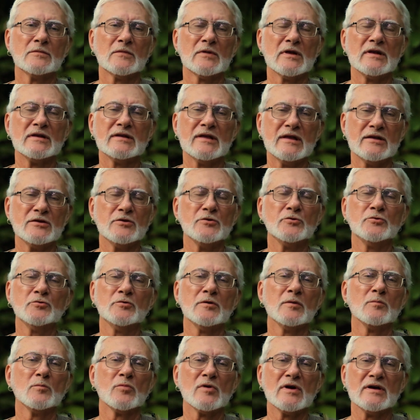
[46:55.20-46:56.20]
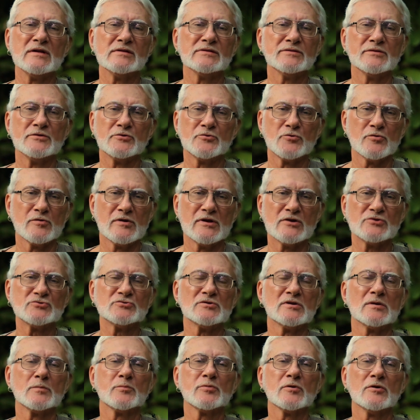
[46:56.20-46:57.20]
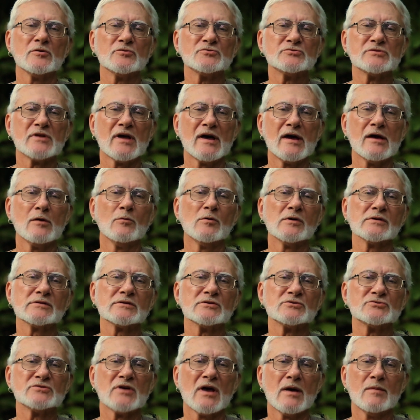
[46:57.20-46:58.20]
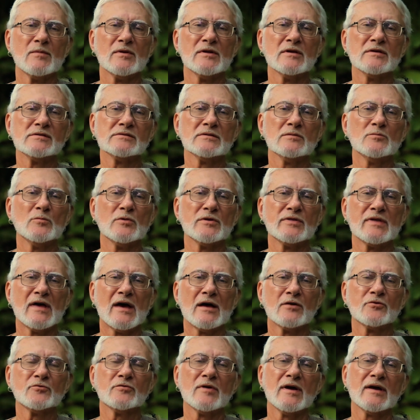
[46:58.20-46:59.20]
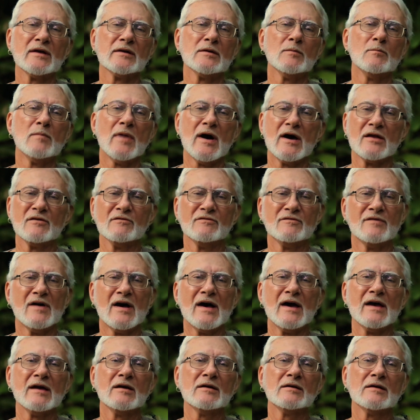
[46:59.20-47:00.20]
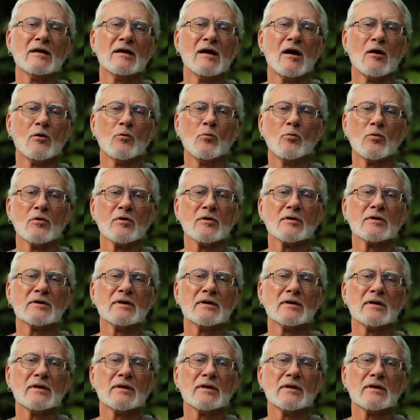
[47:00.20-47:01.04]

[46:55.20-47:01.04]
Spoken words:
continued to embrace the traditional approach to ayahuasca shamanism without trying to modify our work